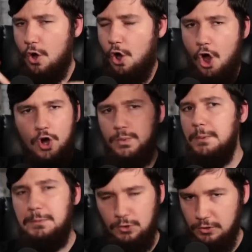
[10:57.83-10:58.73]

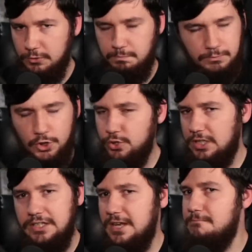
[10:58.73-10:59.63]
horrible
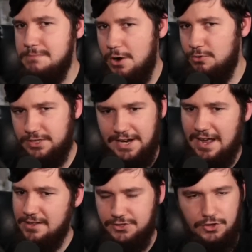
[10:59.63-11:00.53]
nuclear
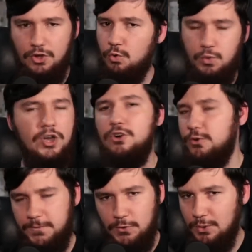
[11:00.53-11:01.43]
meltdowns and the world
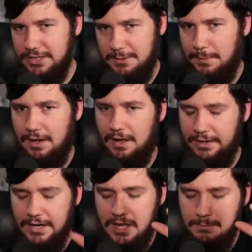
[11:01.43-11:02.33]
falling apart
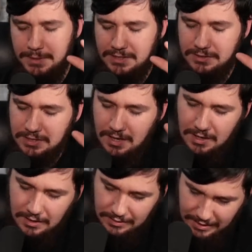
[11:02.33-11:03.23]
because,
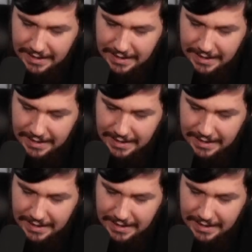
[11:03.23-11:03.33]
like